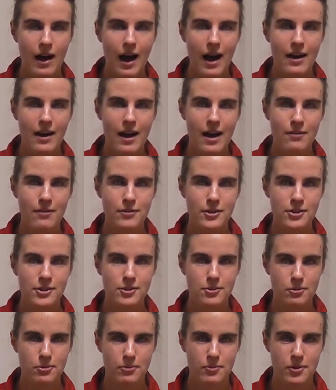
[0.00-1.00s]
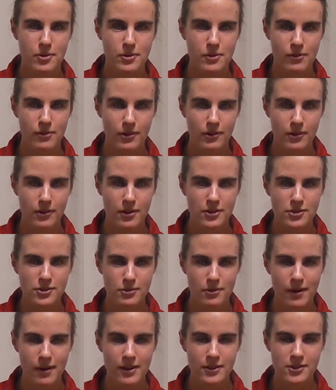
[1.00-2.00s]
I have these two beautiful
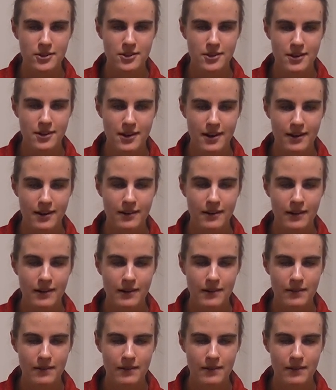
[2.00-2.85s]
instruments here